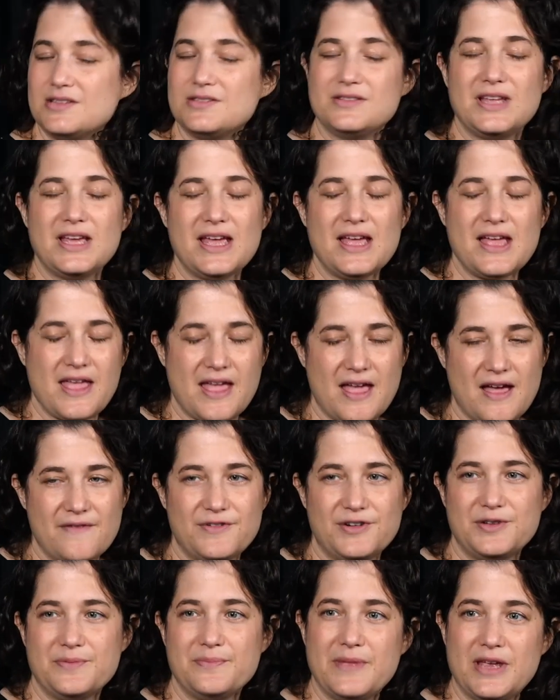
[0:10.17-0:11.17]
Today I
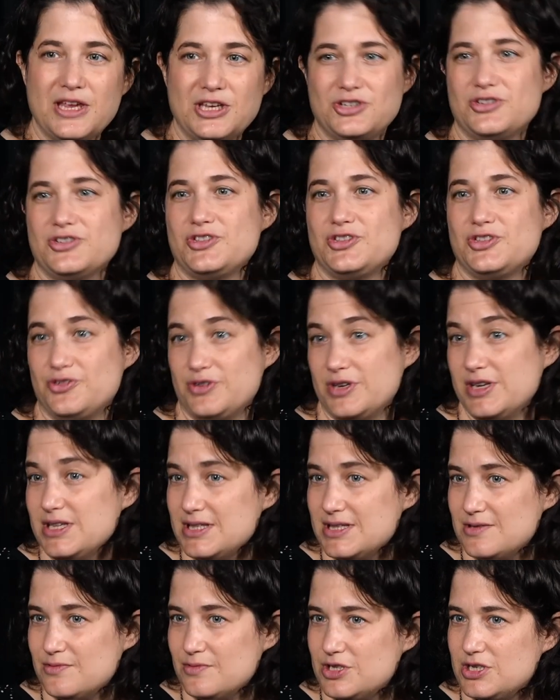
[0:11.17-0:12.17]
covered major
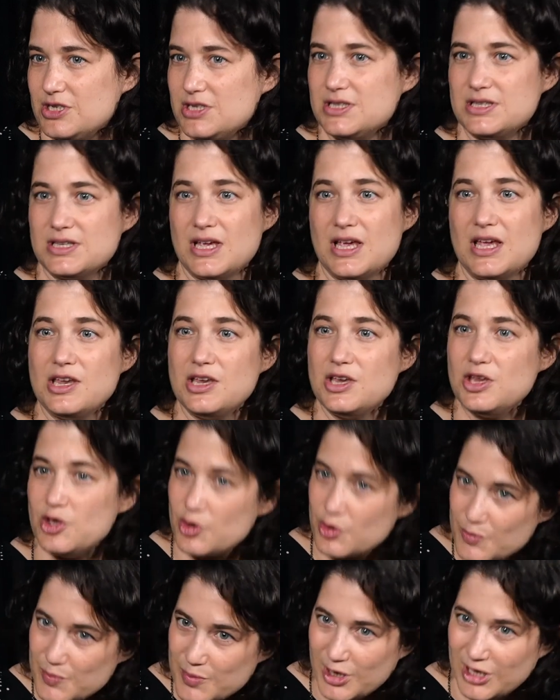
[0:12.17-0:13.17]
streets, which is a
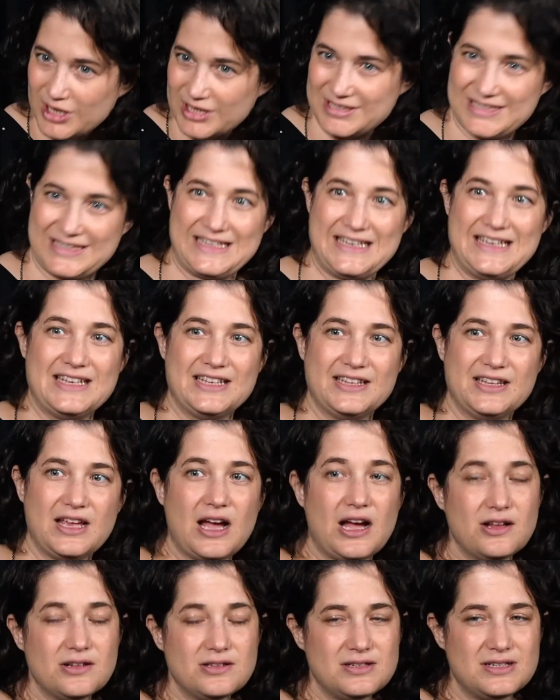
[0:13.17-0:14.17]
new policy that
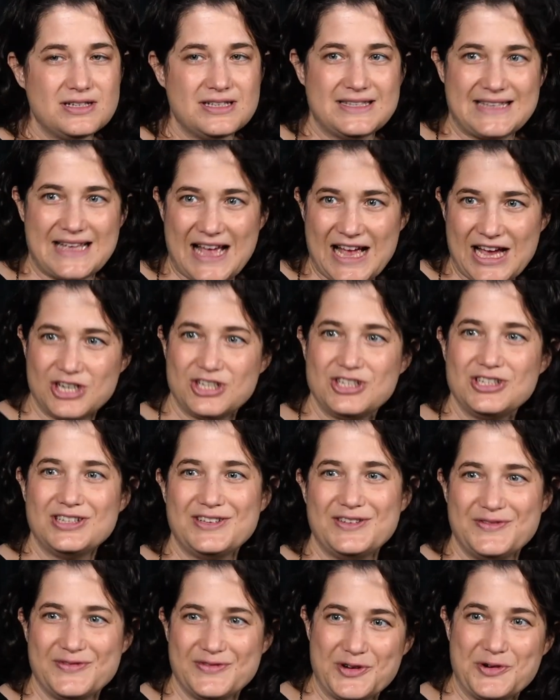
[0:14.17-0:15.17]
council is
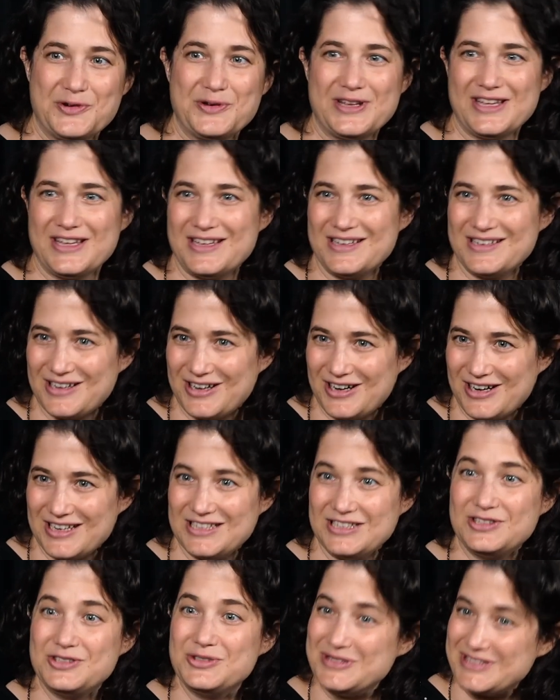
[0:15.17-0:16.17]
actually voting on
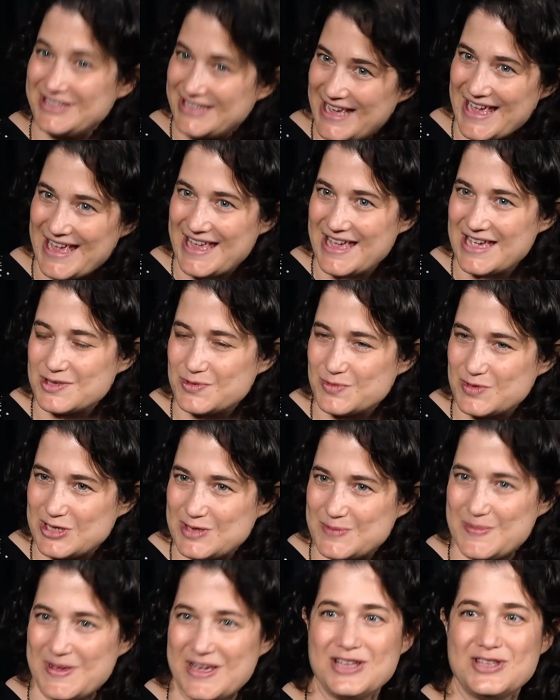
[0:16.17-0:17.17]
it today as we
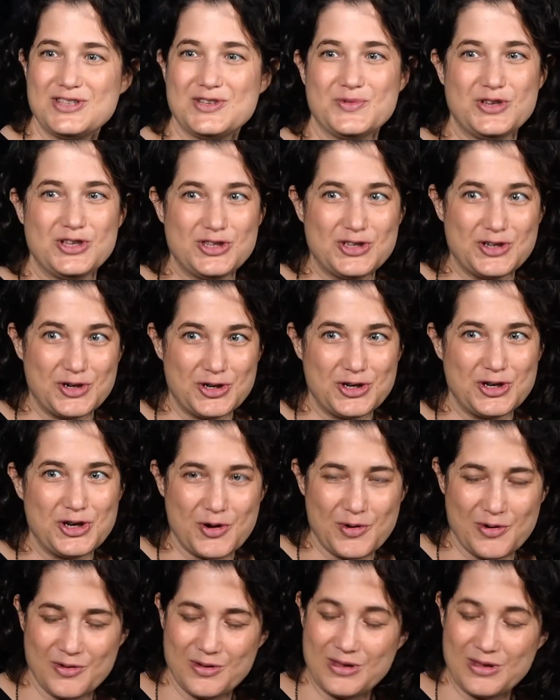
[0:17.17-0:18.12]
speak. So we don't know